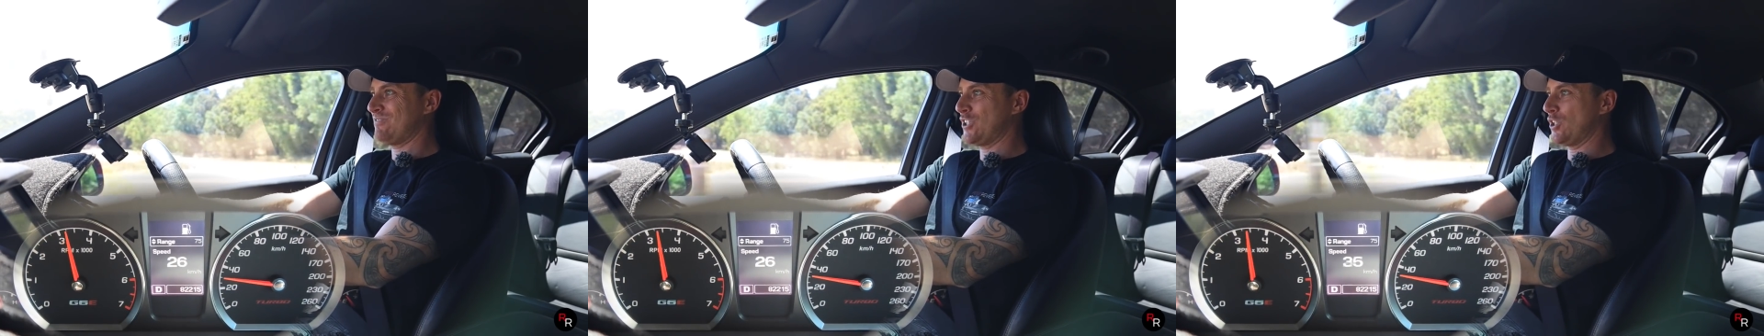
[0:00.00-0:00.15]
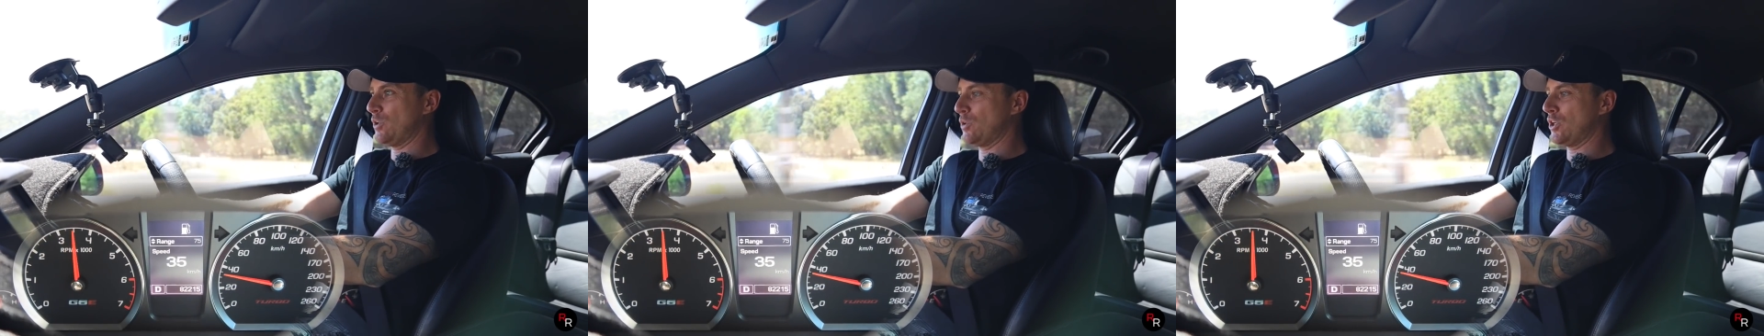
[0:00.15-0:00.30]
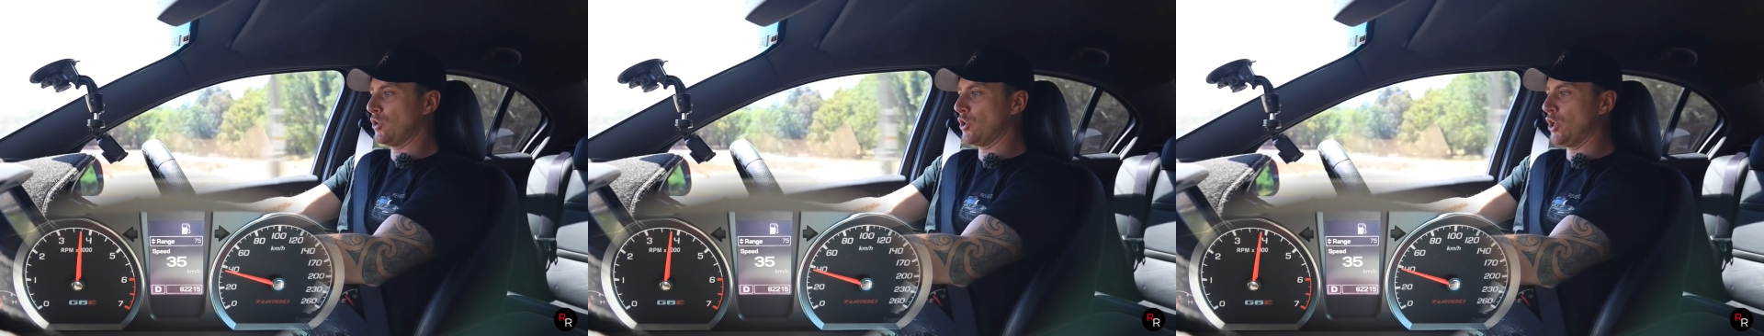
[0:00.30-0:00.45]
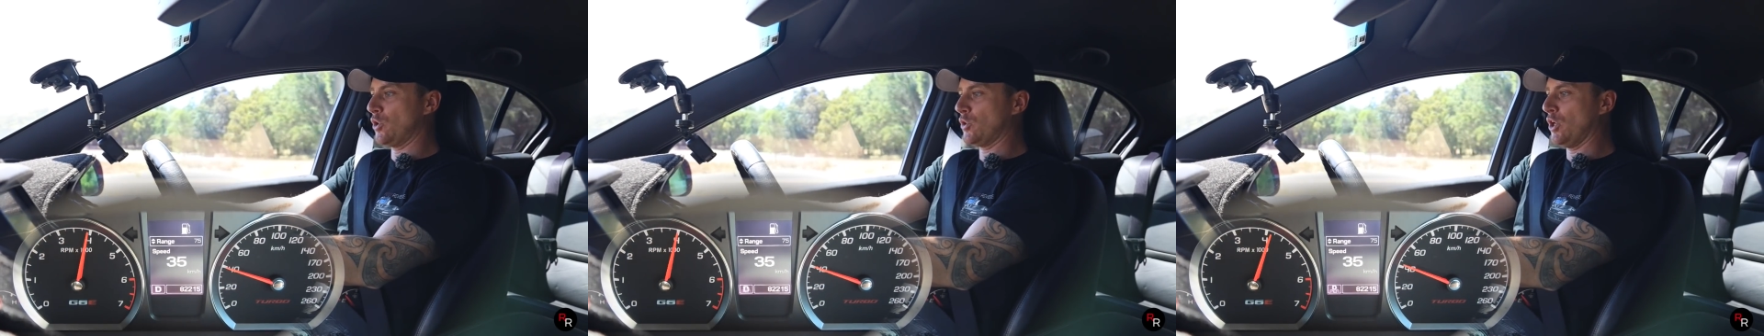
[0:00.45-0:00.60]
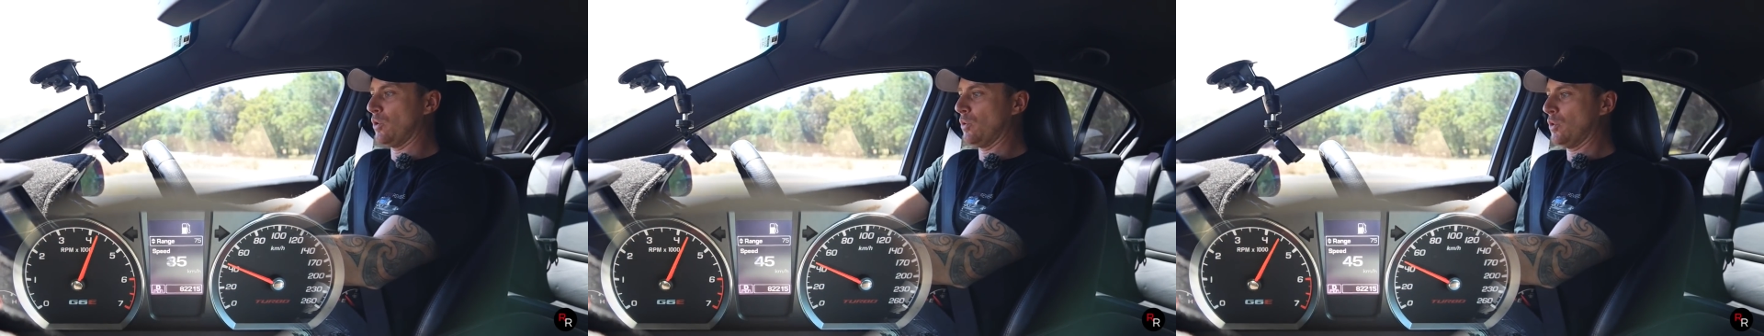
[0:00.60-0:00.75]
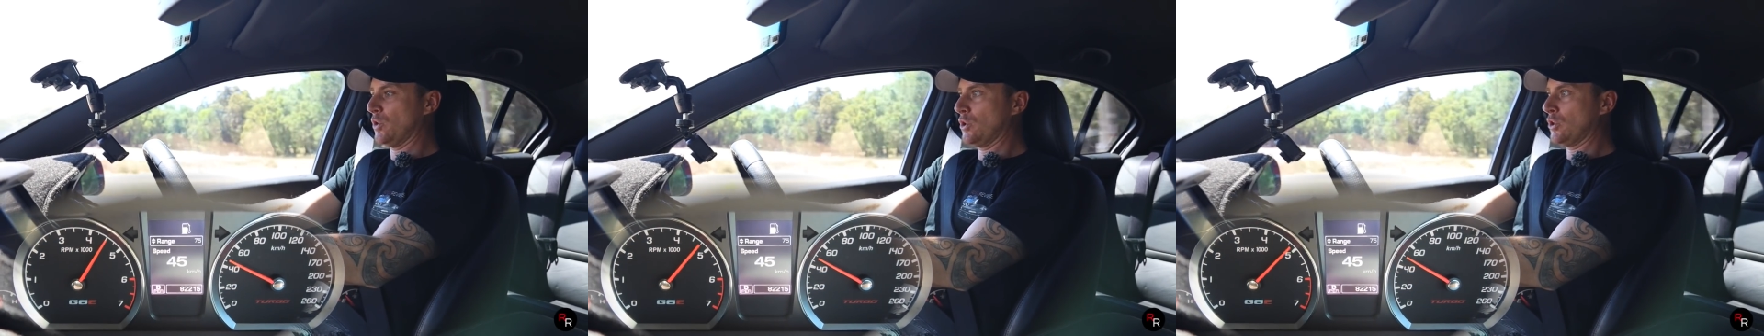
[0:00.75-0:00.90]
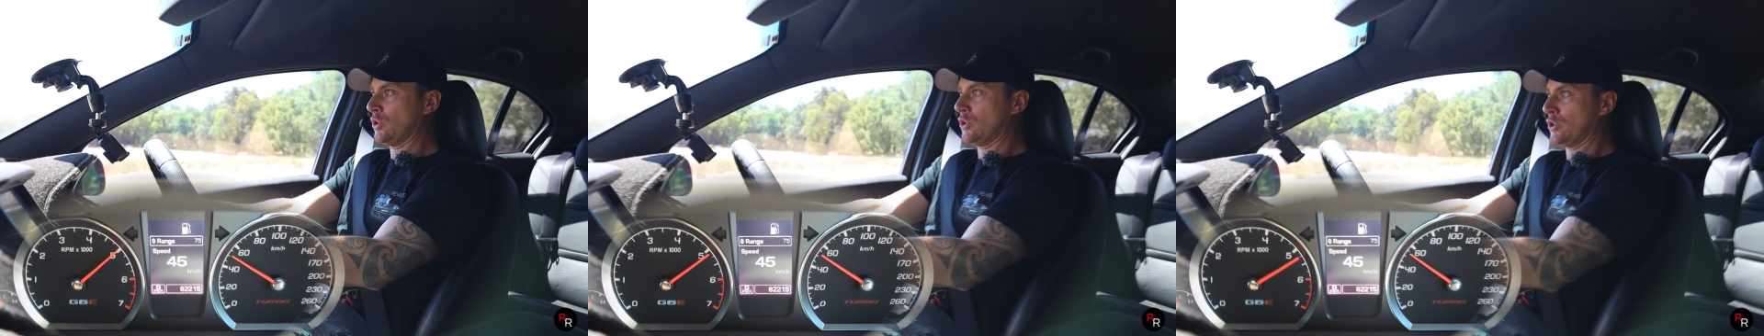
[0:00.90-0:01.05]
Go, go, go, go.
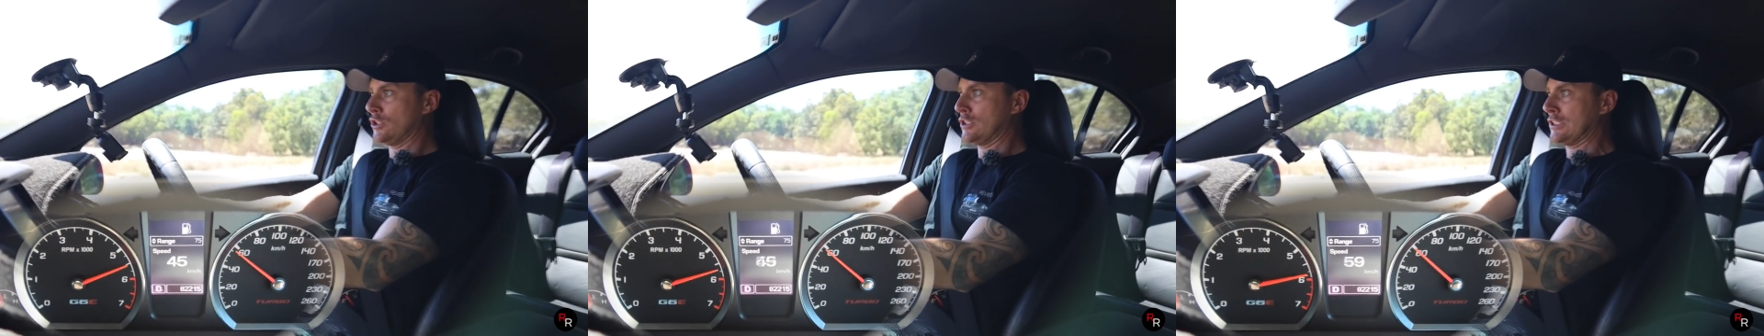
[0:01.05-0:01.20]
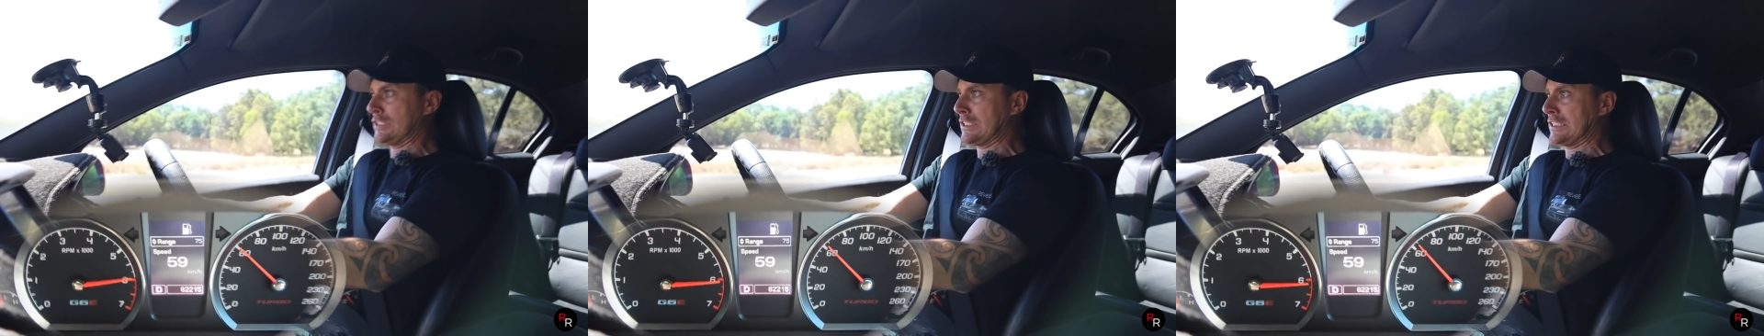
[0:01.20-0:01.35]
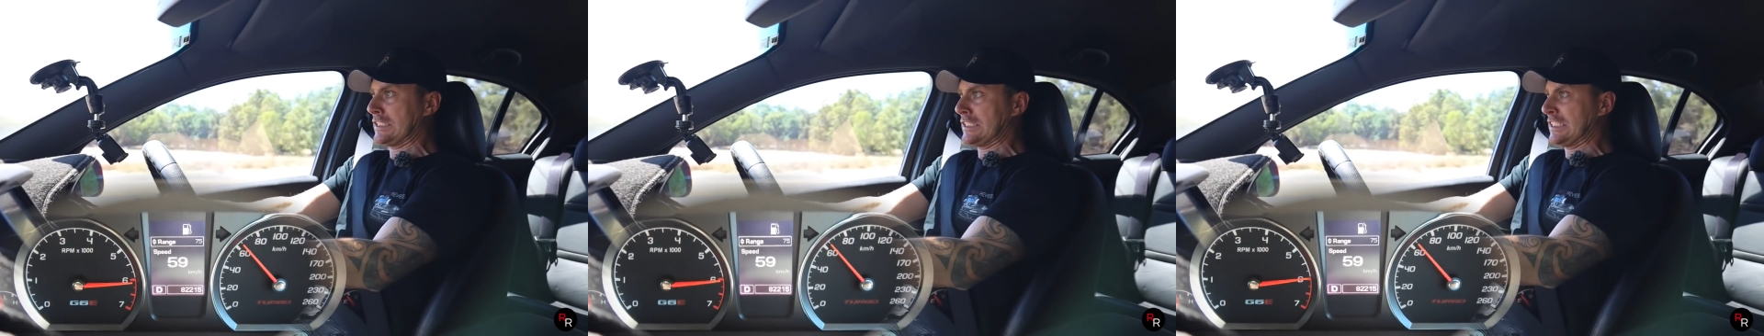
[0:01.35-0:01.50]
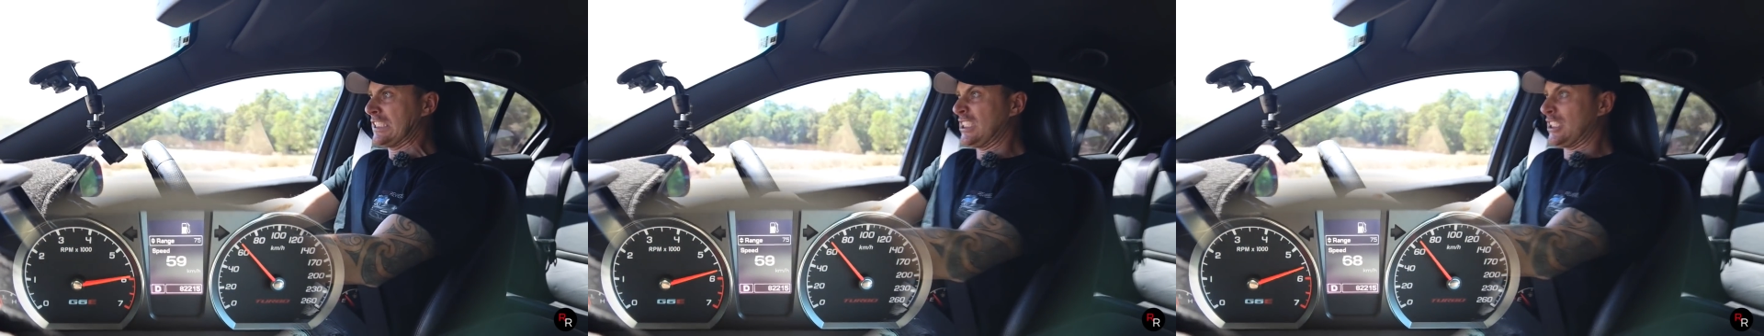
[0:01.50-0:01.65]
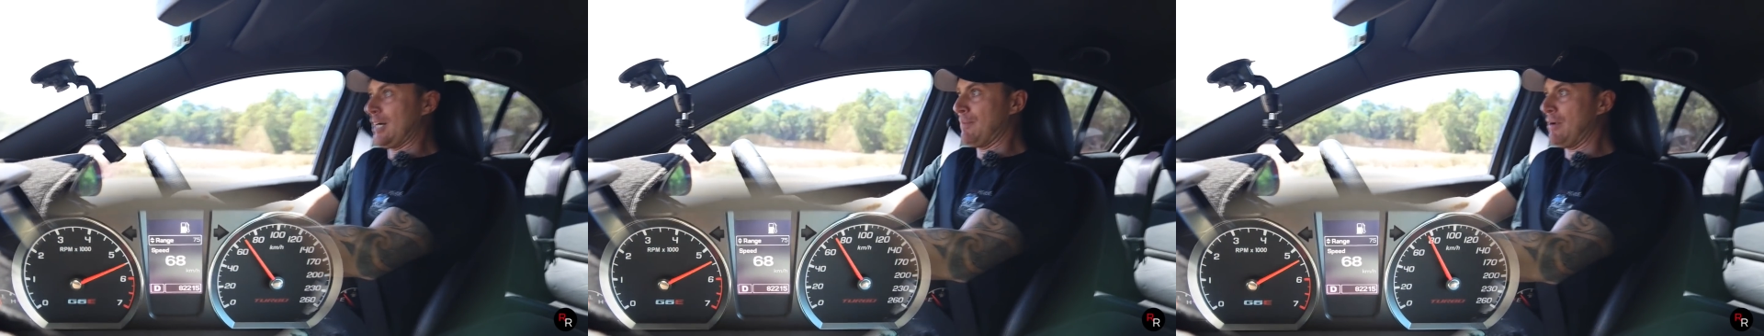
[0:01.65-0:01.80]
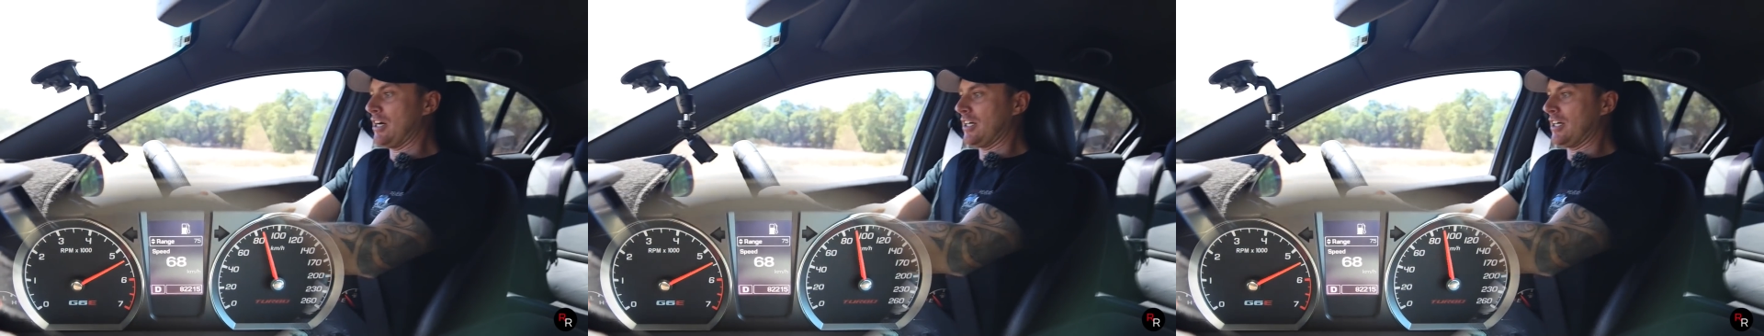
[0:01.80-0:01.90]
Come